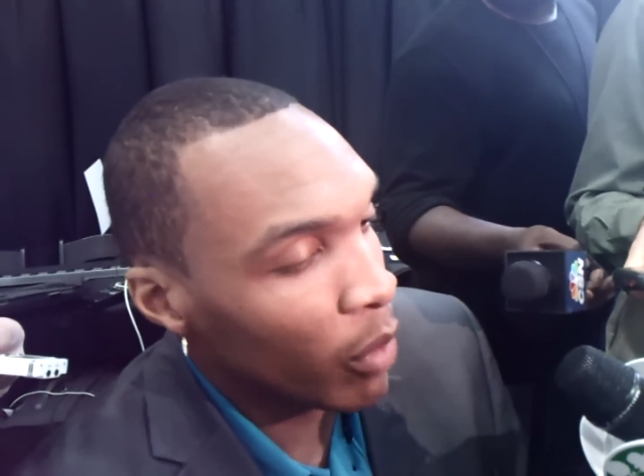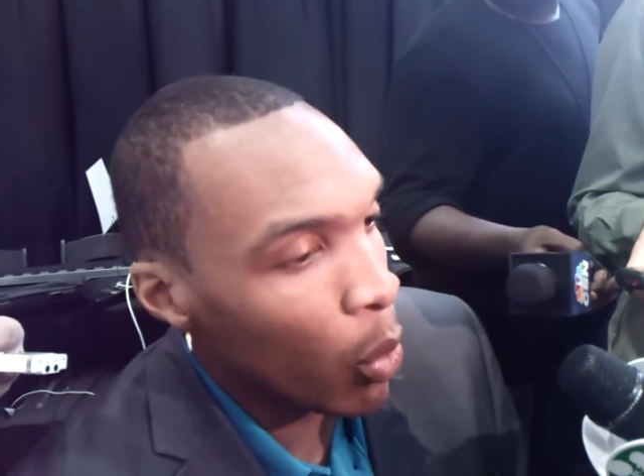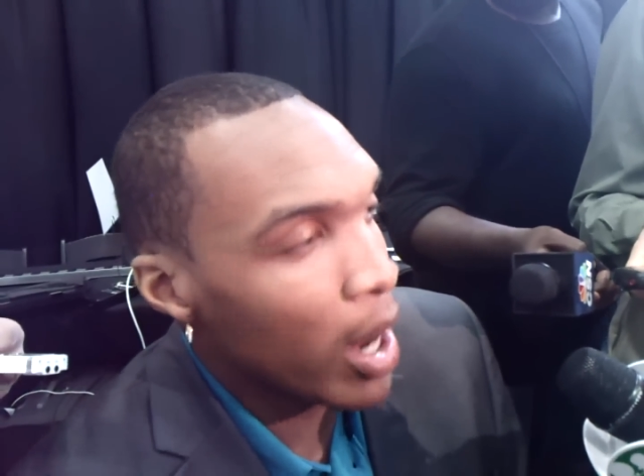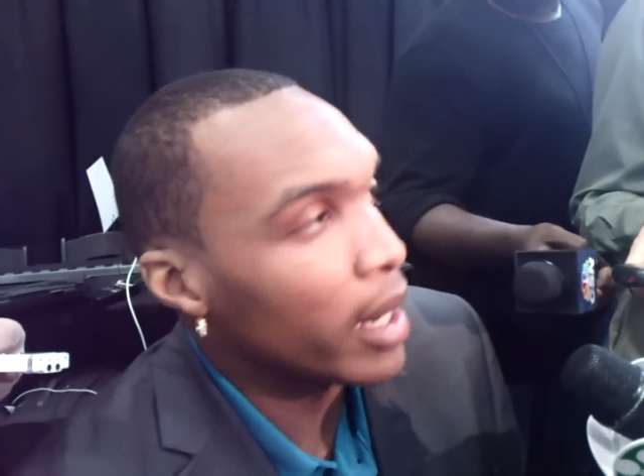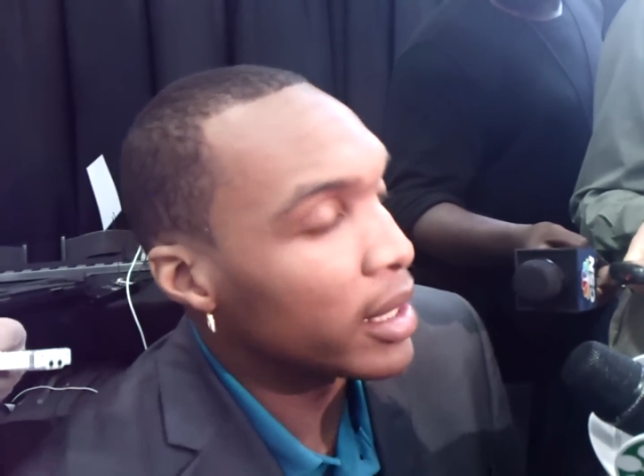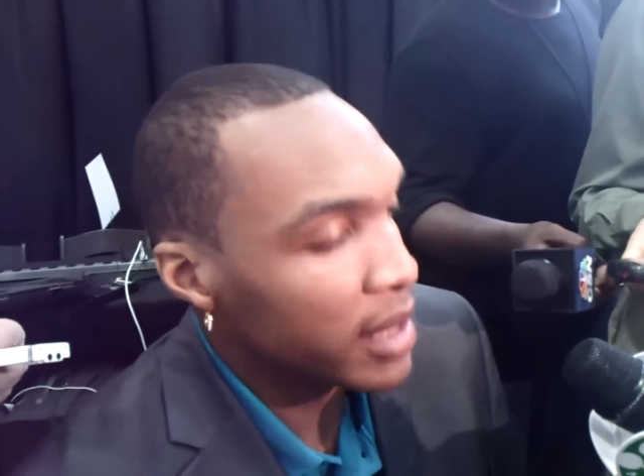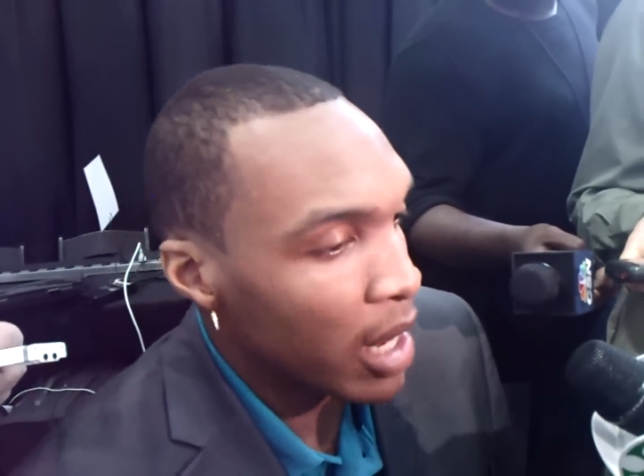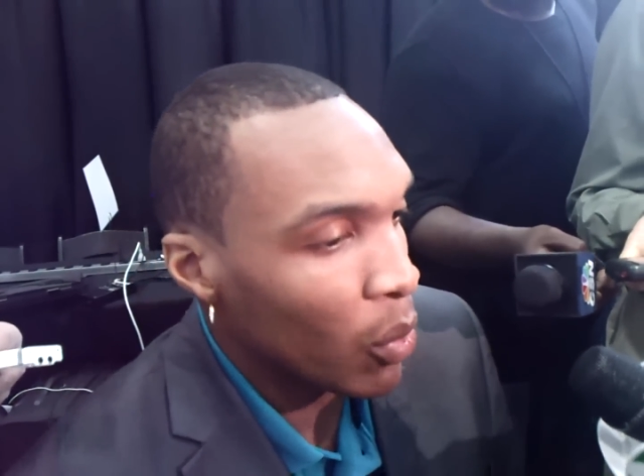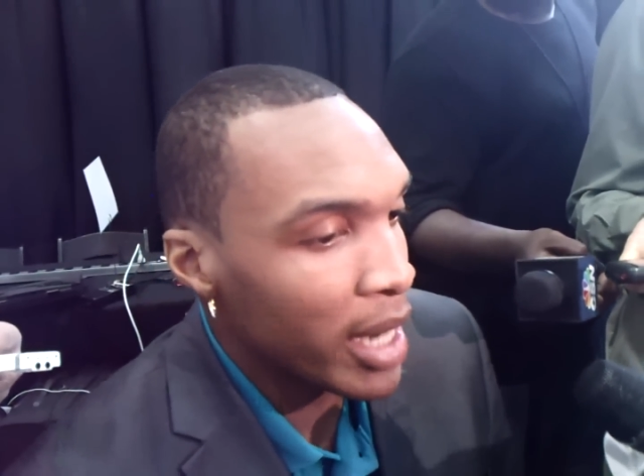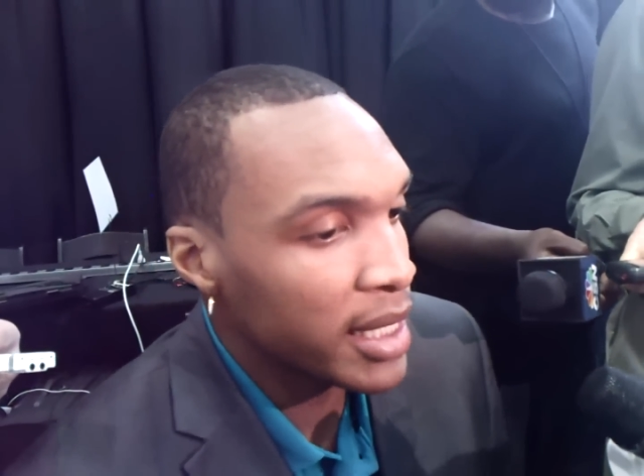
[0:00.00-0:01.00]

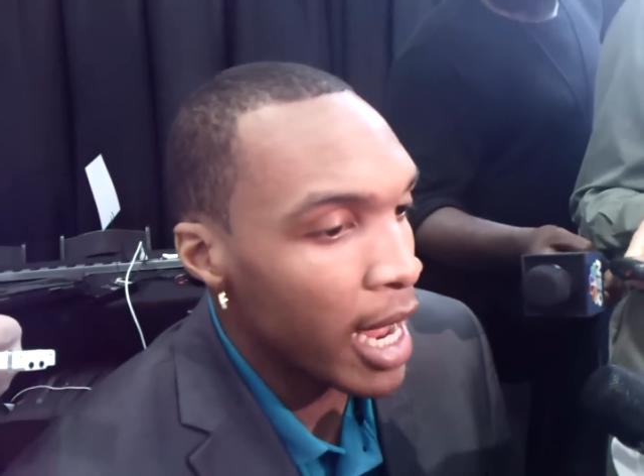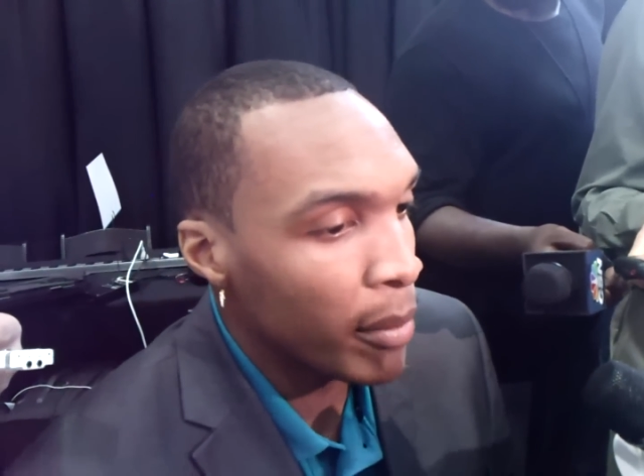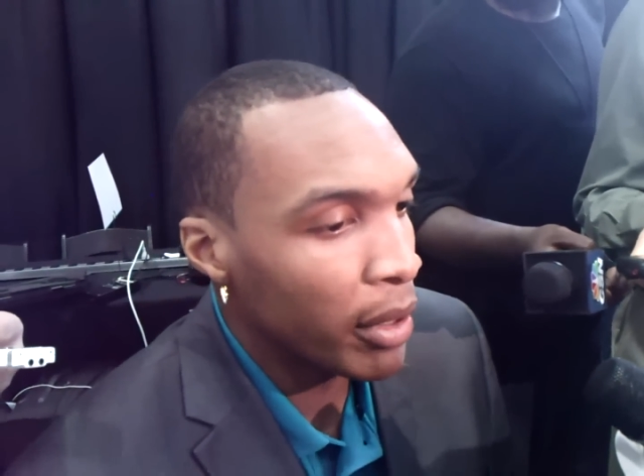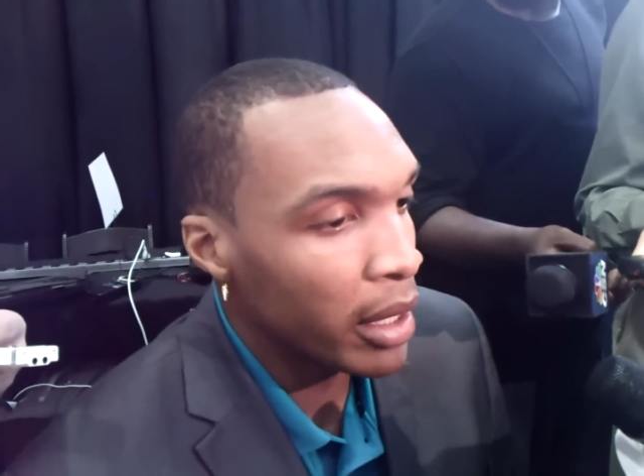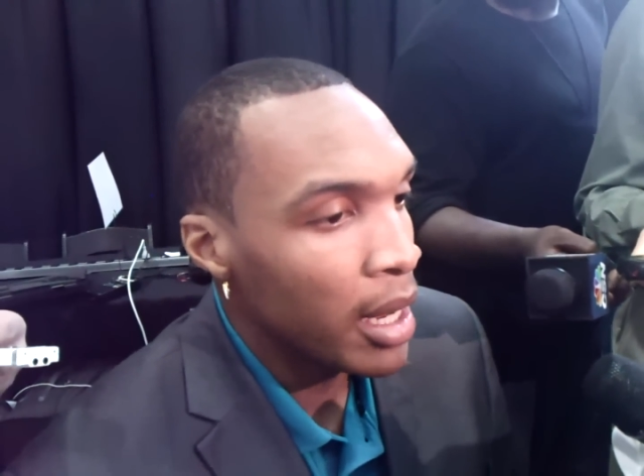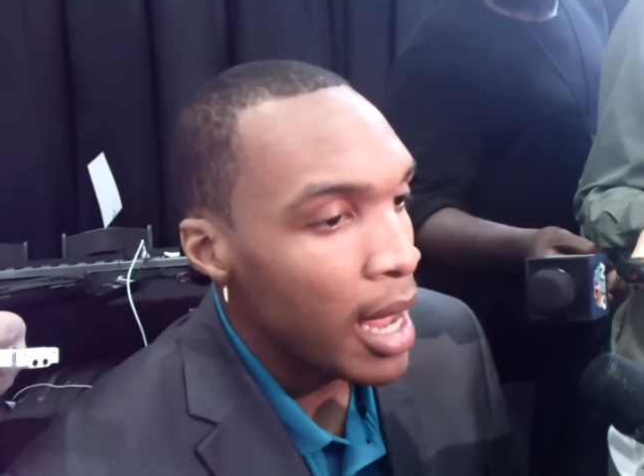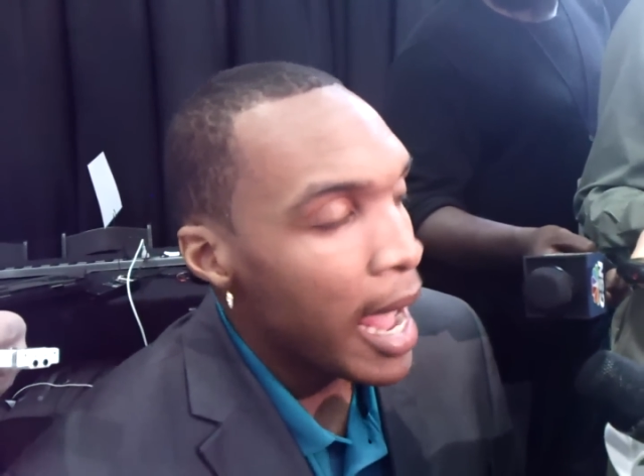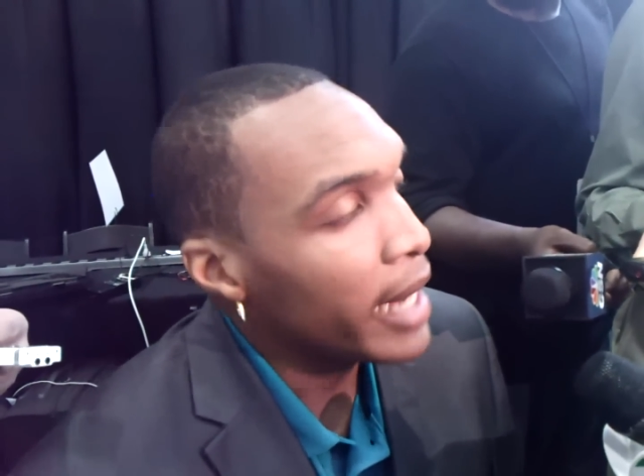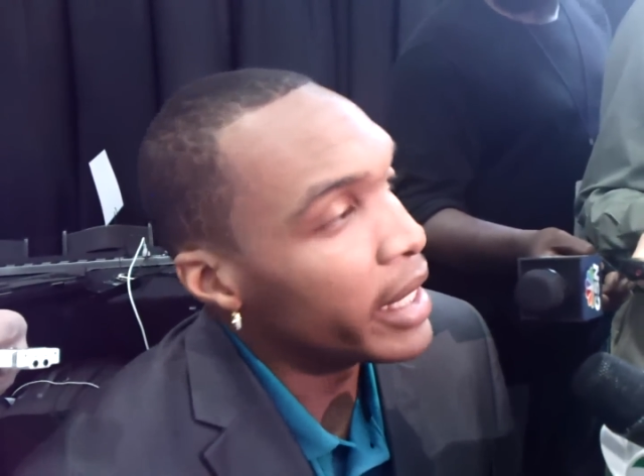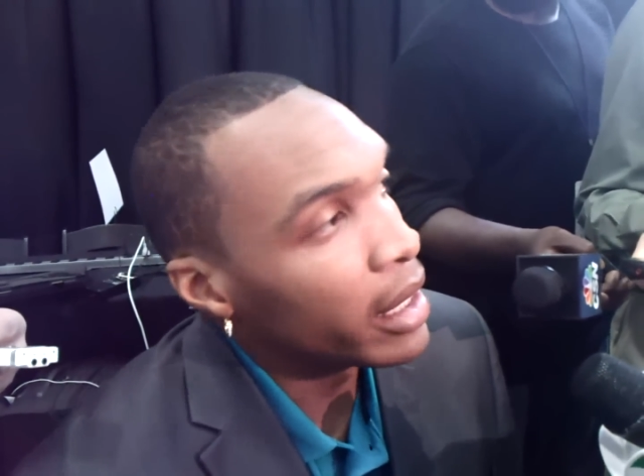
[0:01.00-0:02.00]
Hassan Whiteside. But
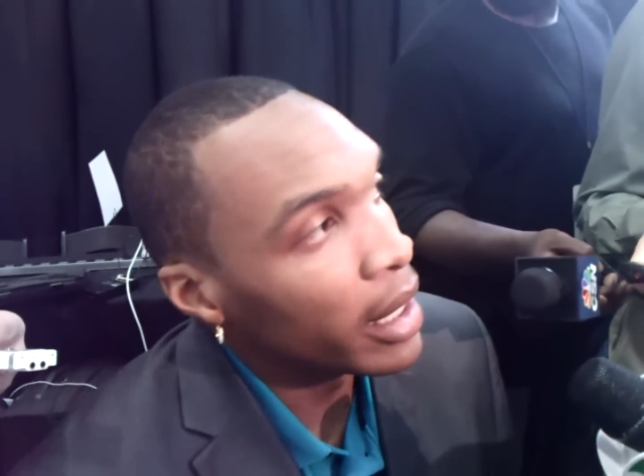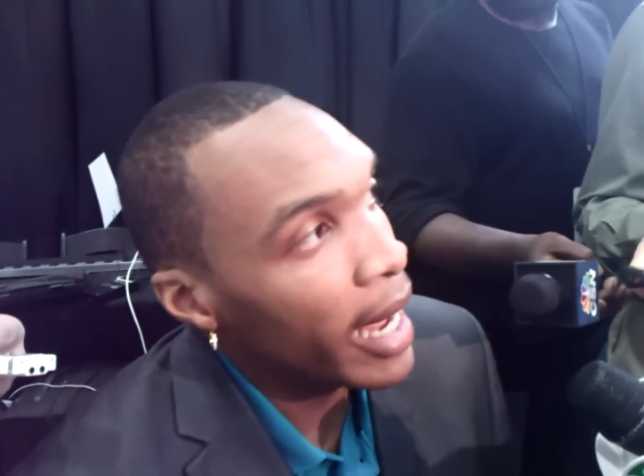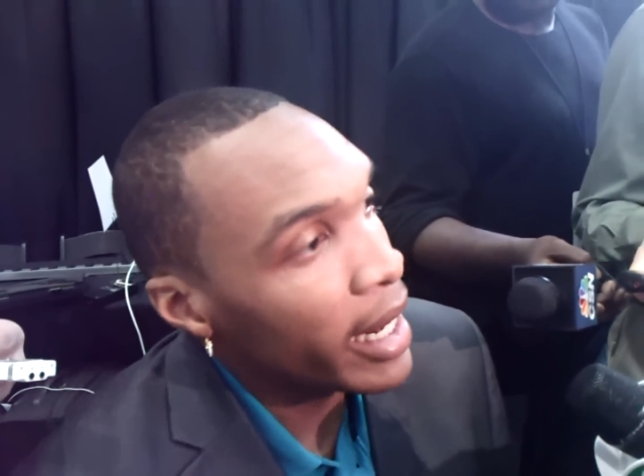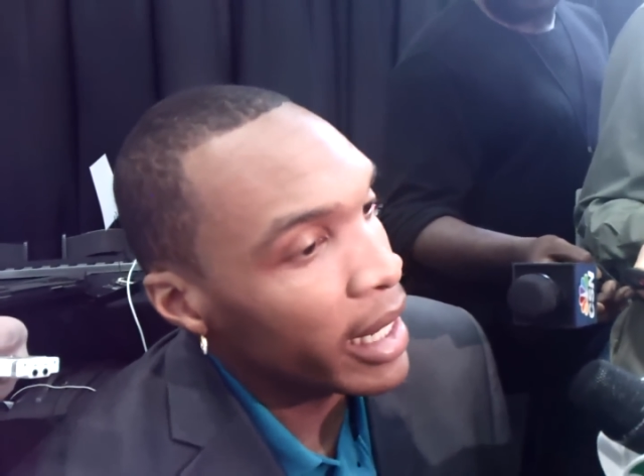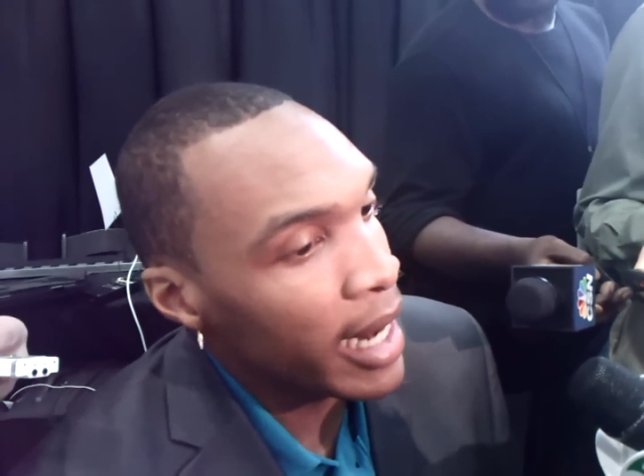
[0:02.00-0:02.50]
I did look at it,